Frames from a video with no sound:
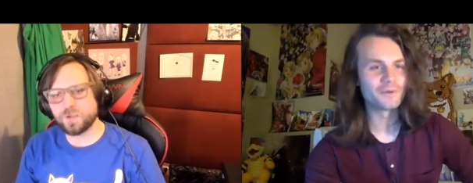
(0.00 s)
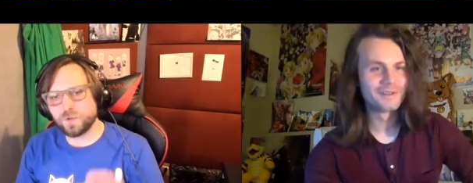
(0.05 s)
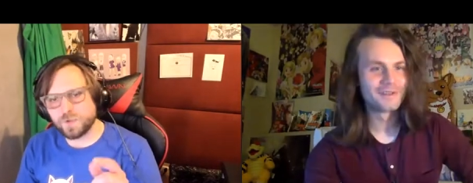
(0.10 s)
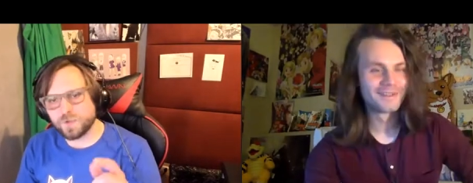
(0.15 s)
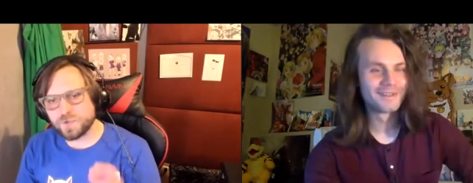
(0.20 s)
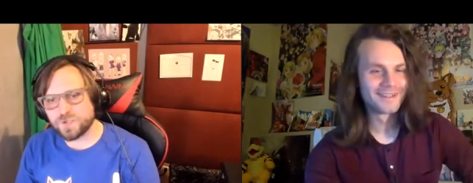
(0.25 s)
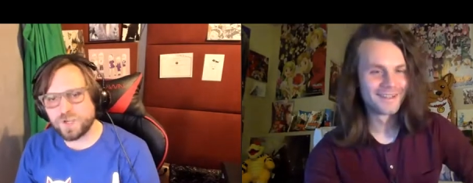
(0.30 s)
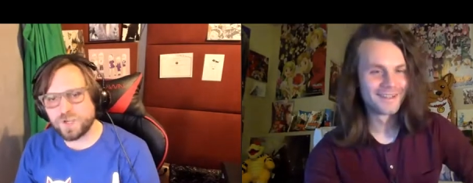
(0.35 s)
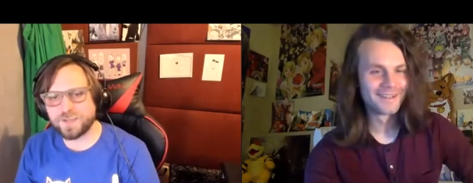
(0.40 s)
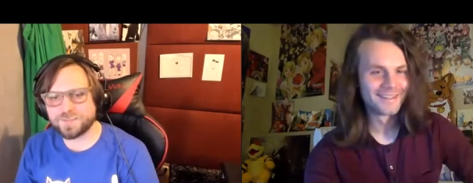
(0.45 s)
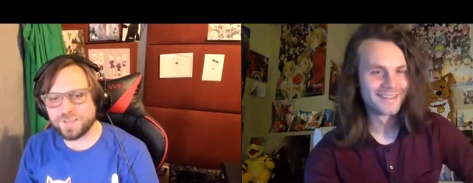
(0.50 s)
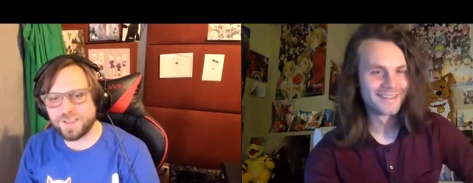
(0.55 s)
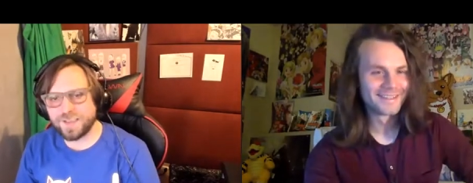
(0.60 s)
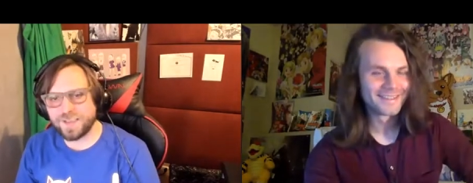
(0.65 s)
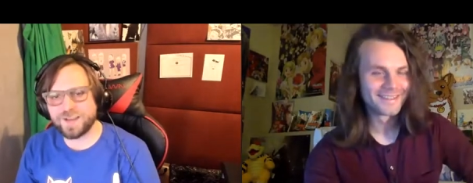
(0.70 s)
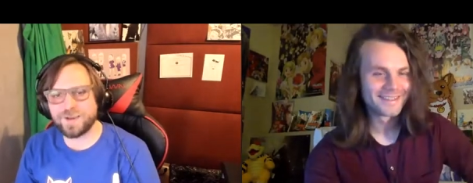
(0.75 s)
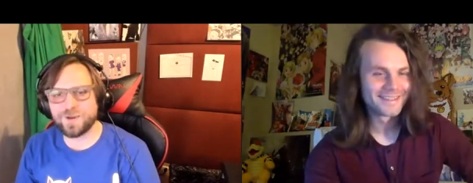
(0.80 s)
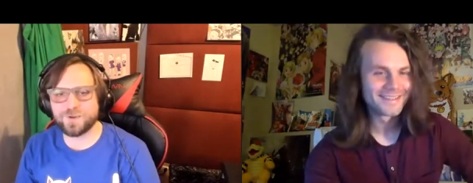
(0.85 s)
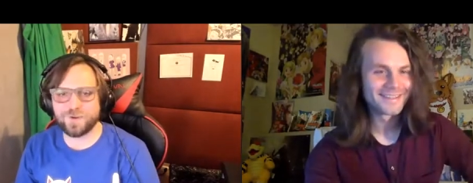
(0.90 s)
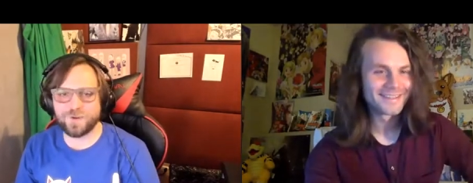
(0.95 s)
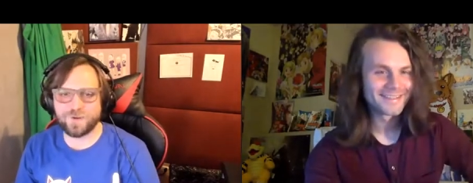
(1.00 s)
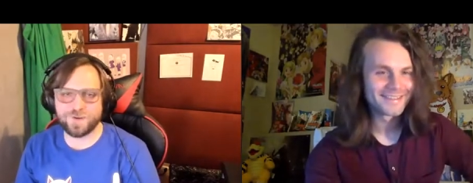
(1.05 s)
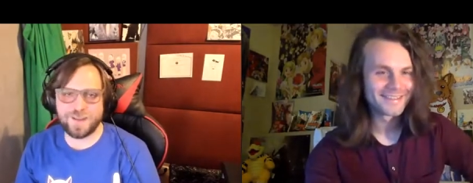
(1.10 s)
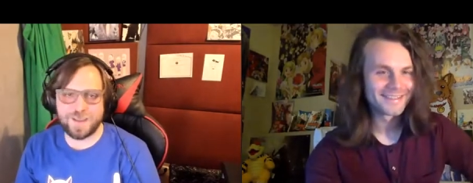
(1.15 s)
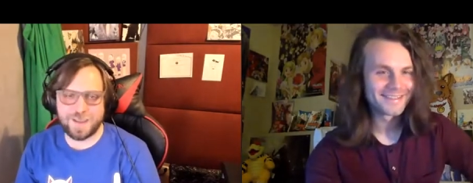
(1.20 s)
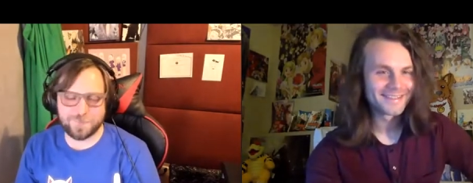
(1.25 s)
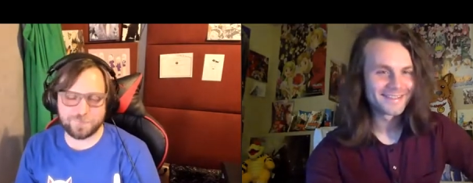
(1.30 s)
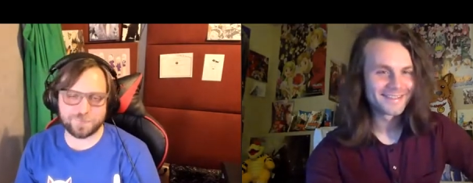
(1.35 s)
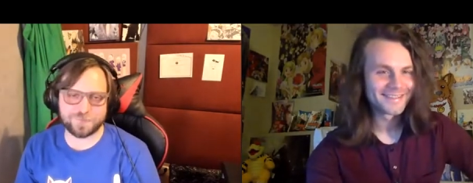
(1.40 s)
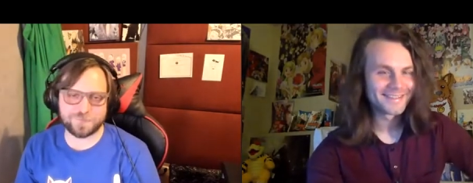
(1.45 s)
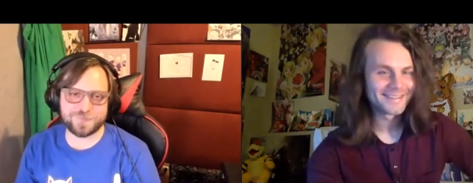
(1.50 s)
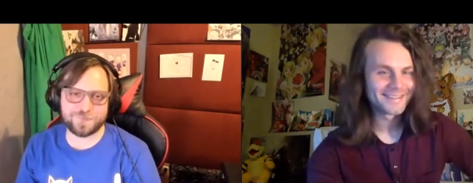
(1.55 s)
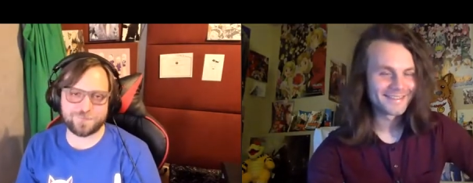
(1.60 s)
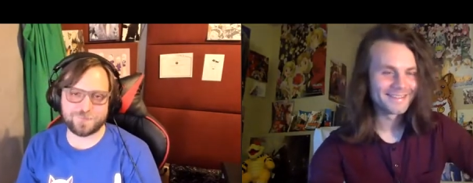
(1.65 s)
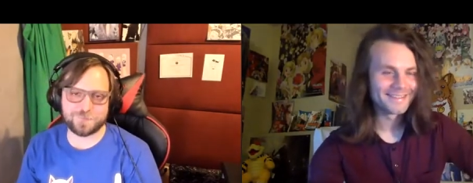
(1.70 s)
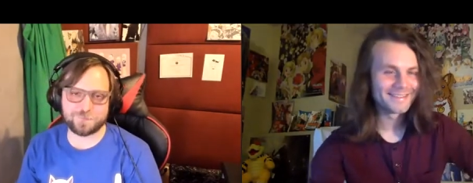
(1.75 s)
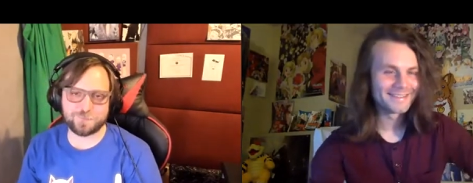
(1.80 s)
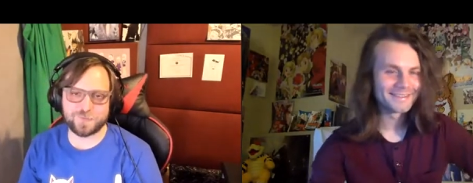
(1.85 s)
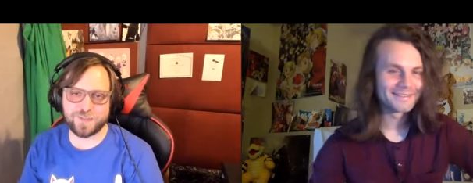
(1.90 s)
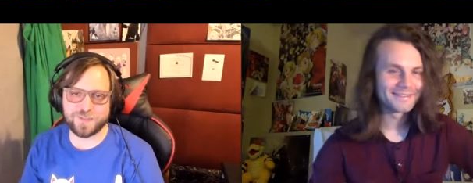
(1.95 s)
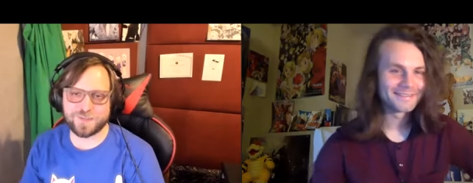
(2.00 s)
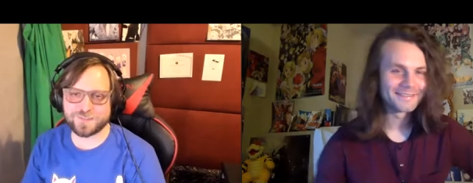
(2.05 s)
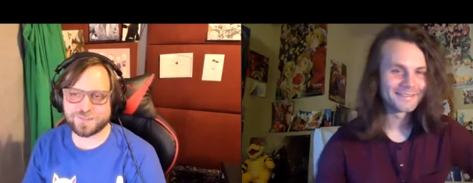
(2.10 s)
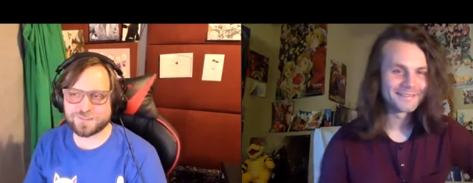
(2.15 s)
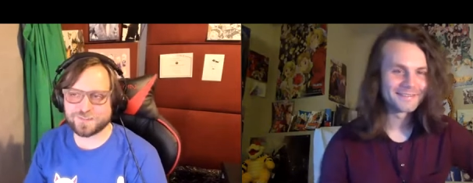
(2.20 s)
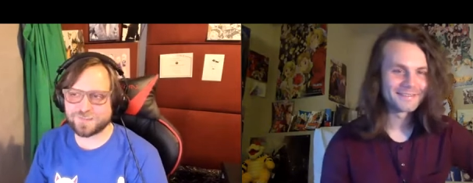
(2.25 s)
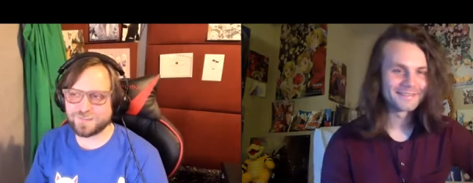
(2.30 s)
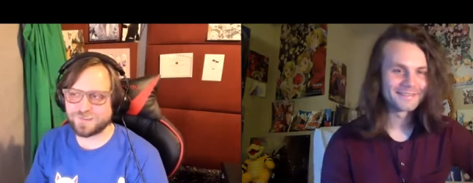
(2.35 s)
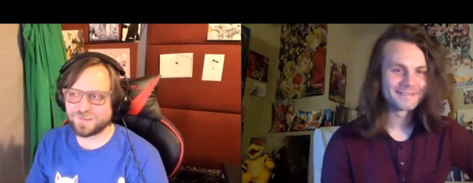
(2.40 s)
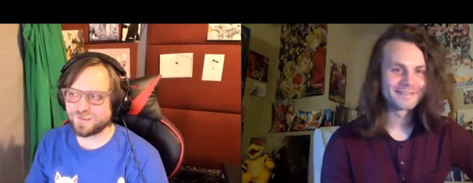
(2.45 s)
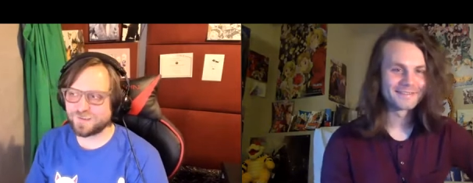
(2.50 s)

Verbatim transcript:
Speaker 1: you can check that out on apple tv plus